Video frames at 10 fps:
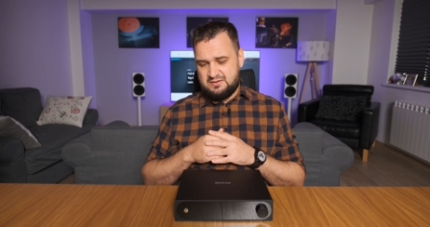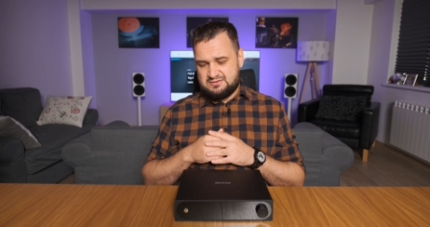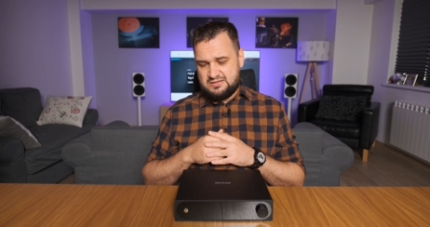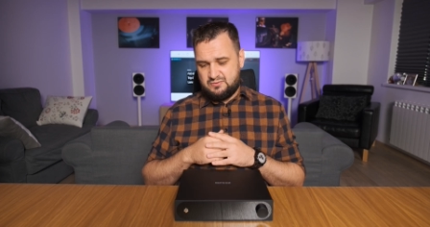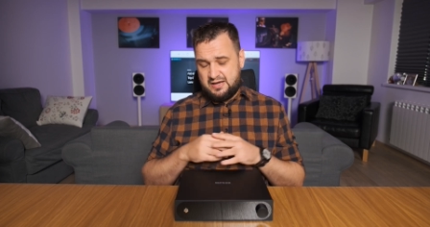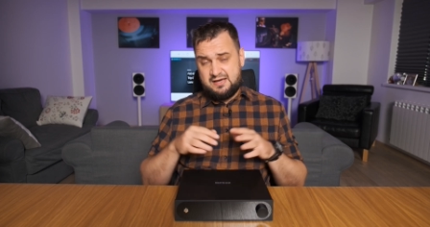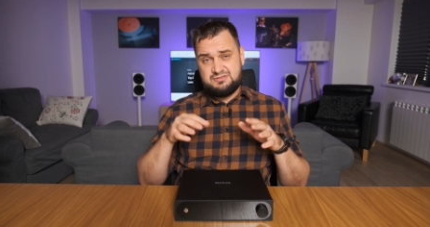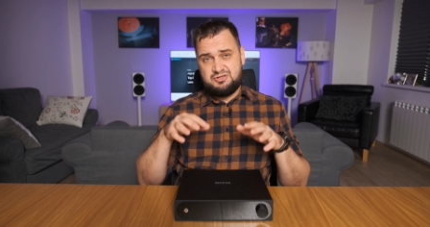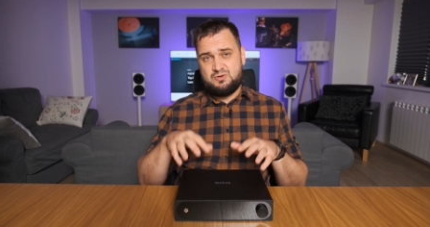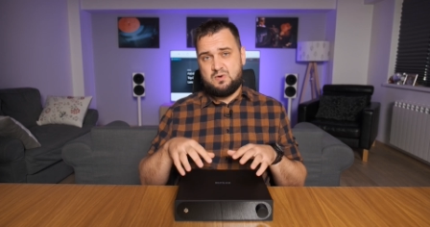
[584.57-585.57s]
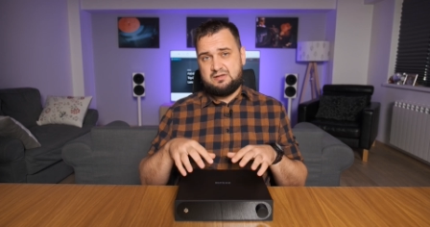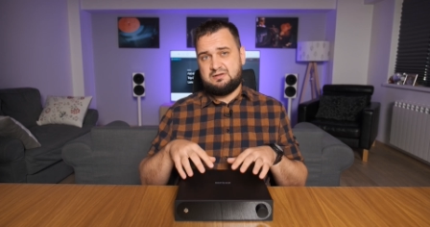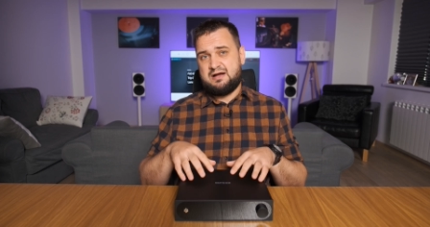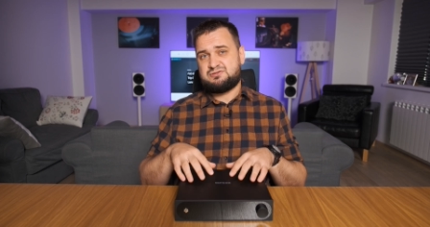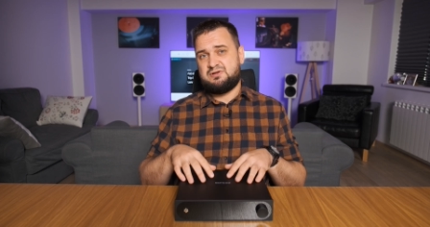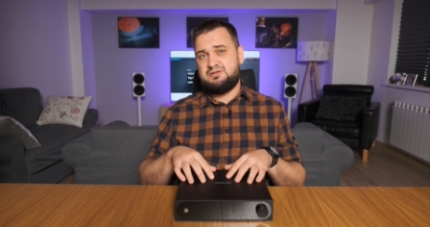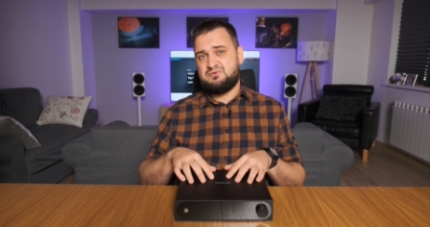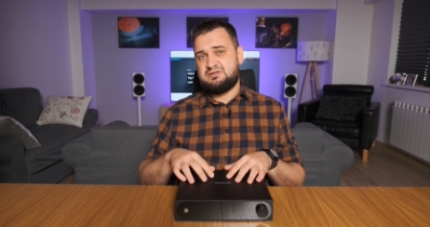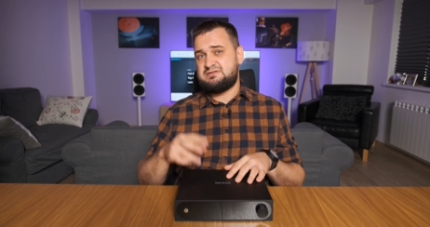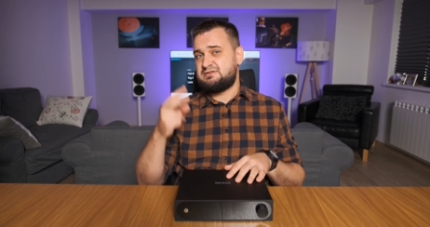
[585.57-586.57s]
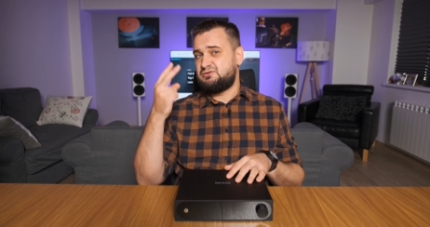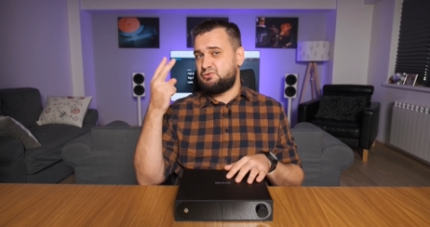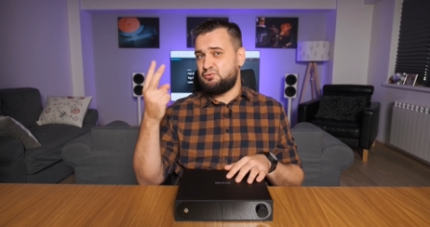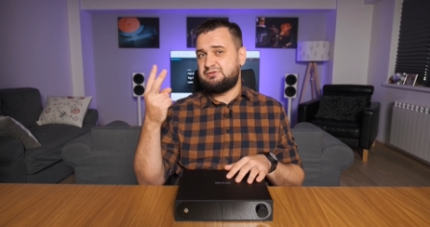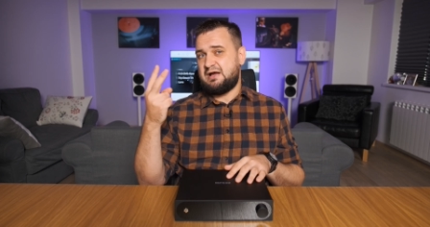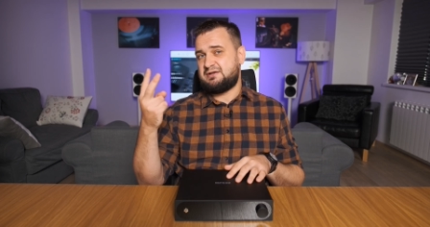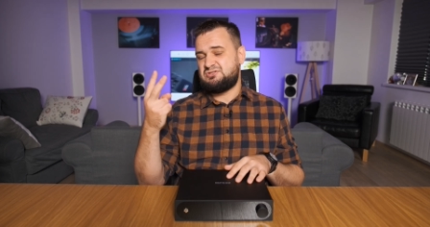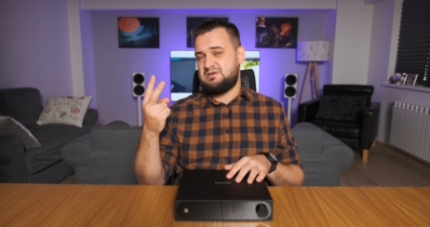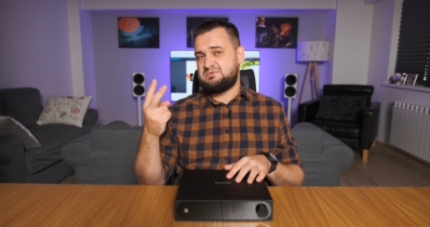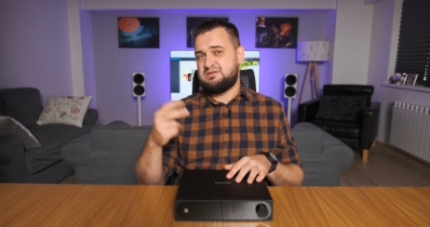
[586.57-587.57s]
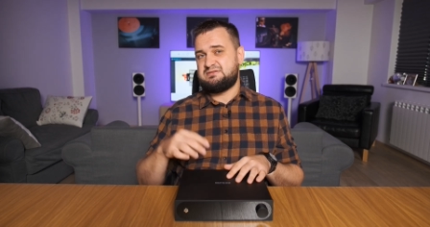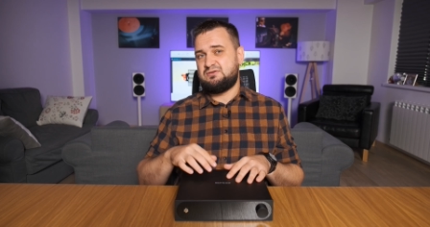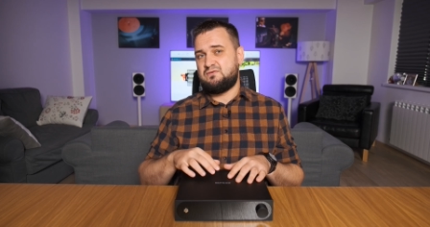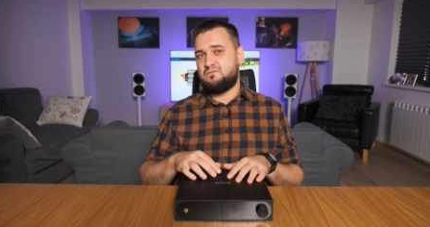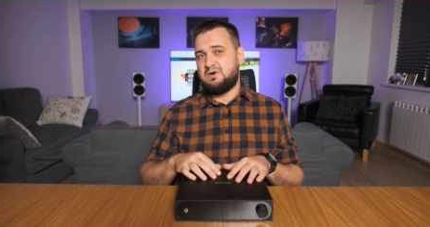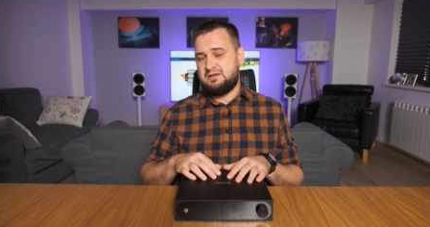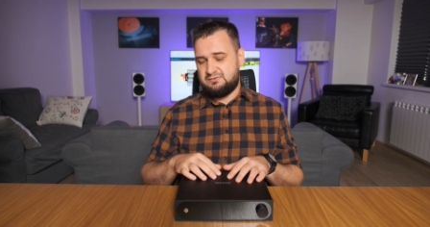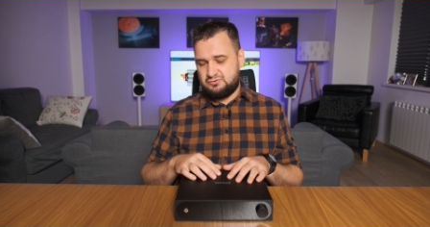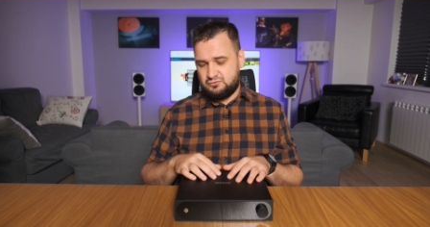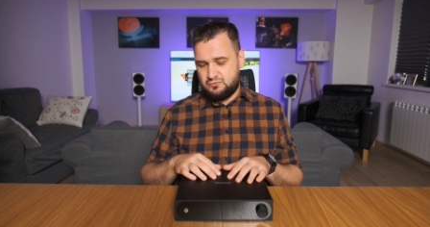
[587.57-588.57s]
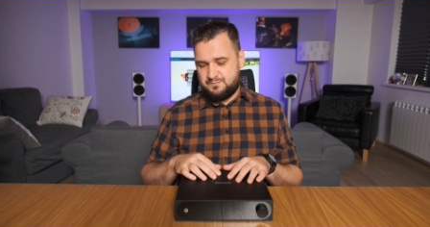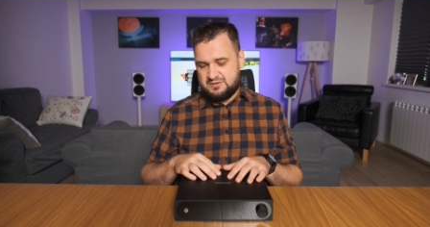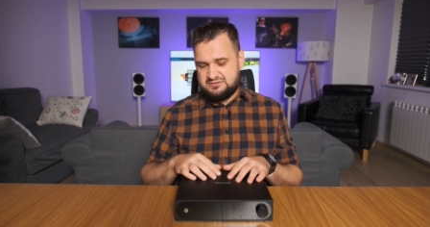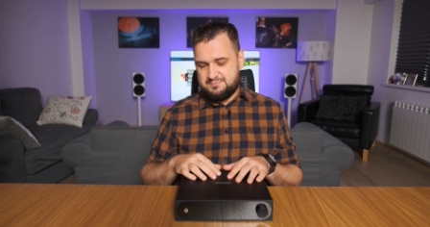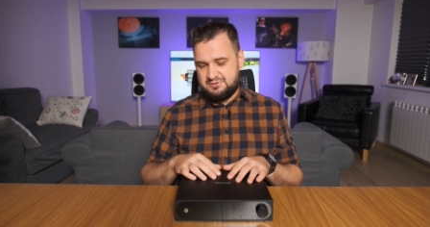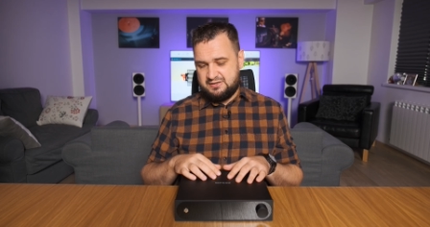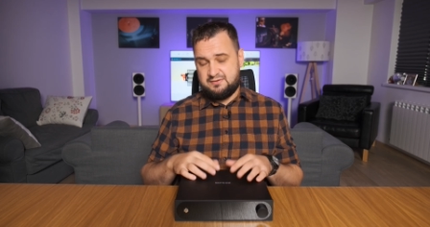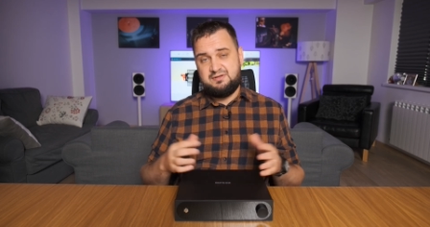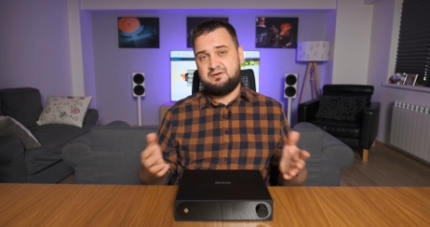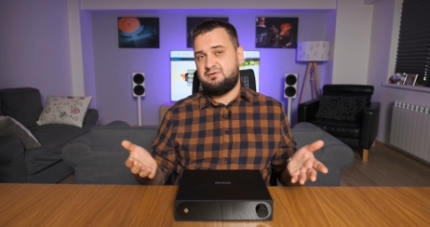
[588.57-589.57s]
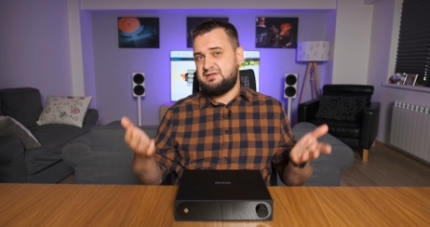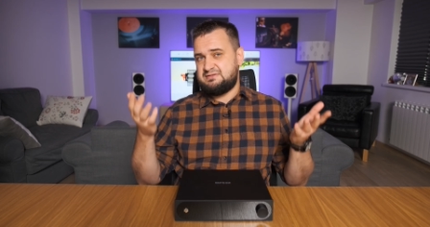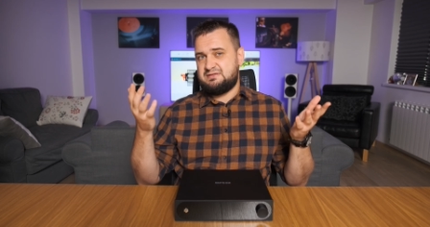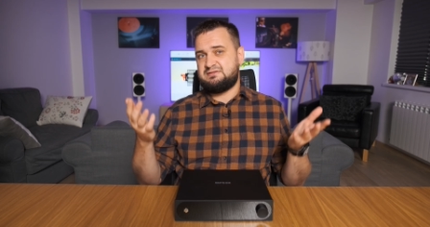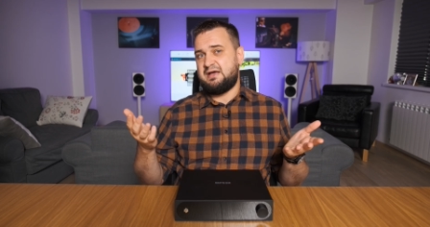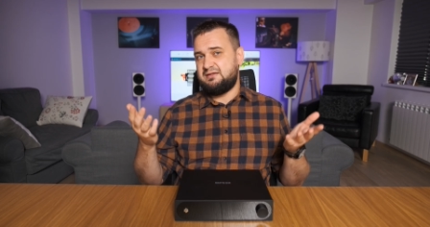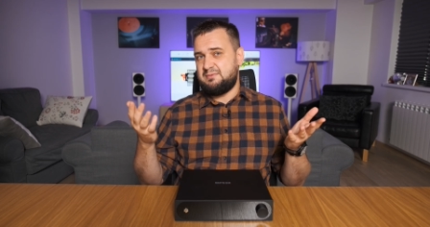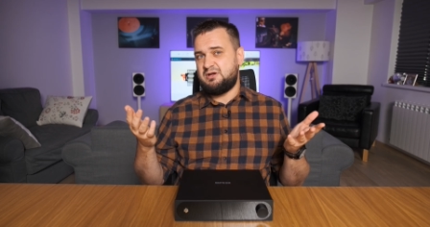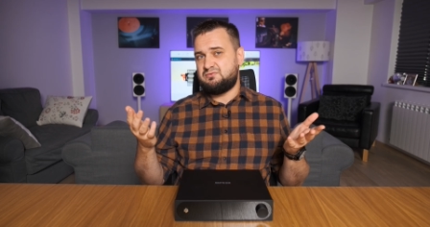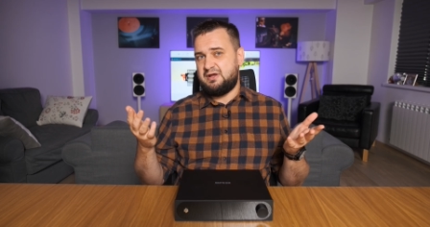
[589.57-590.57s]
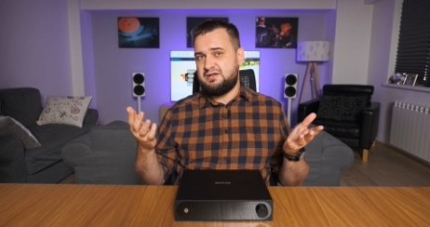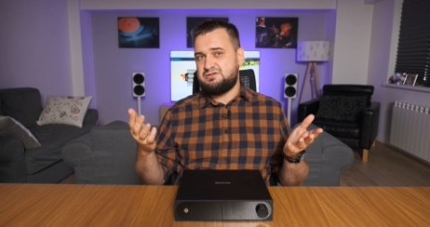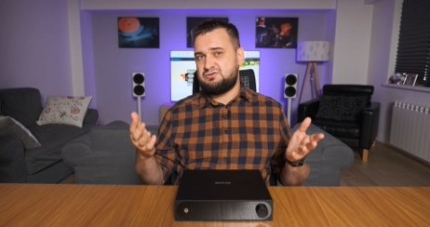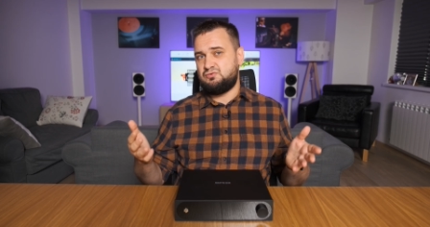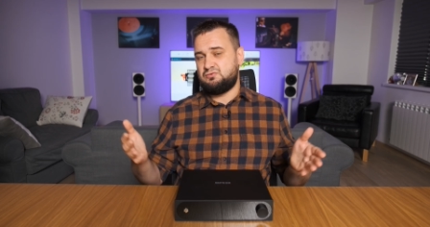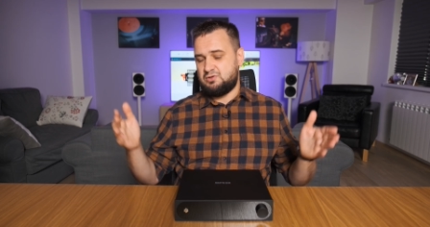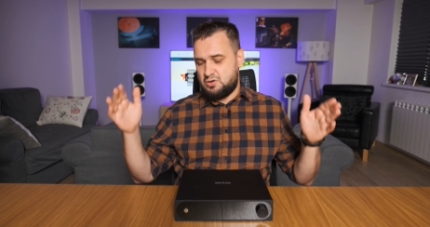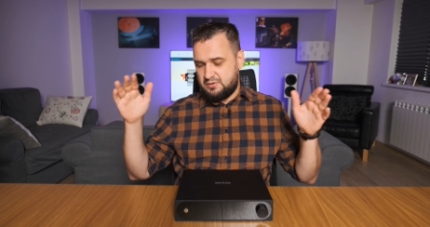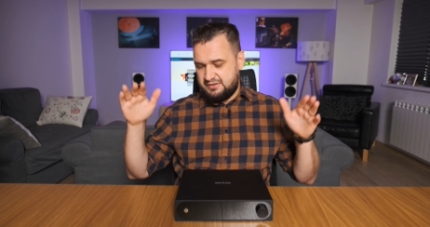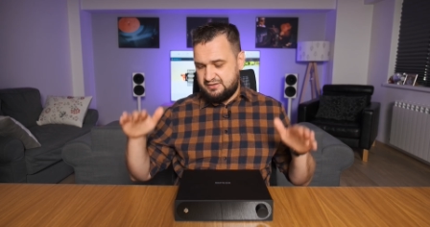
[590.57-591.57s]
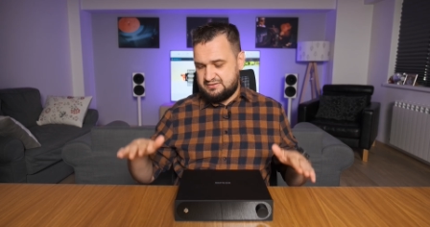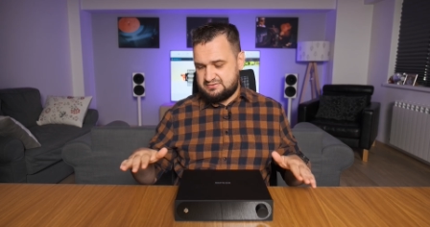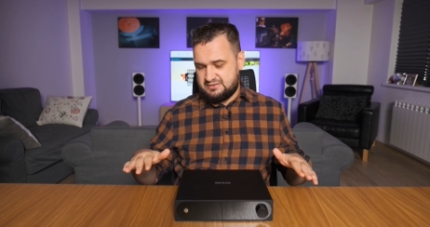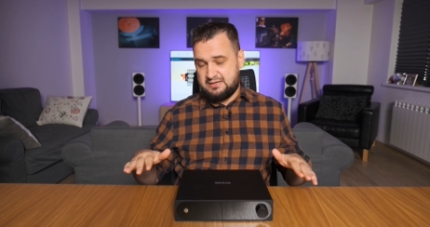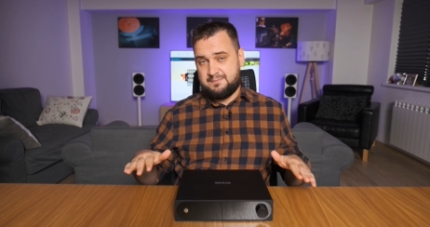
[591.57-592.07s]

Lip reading: So SGD1 actually uses 2 DAC chips instead of 1 to simply increase its dynamic range, to lower its